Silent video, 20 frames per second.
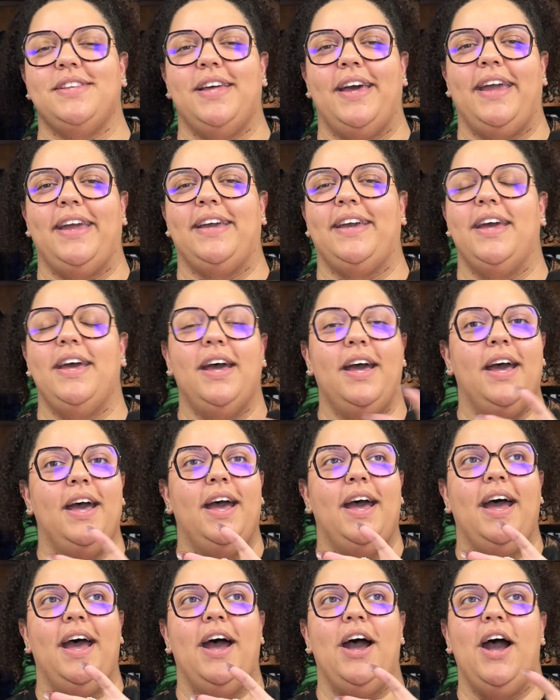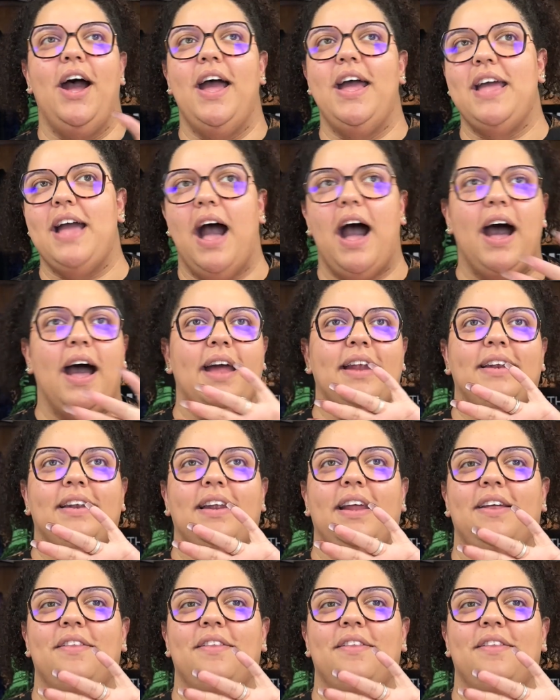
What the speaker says: like on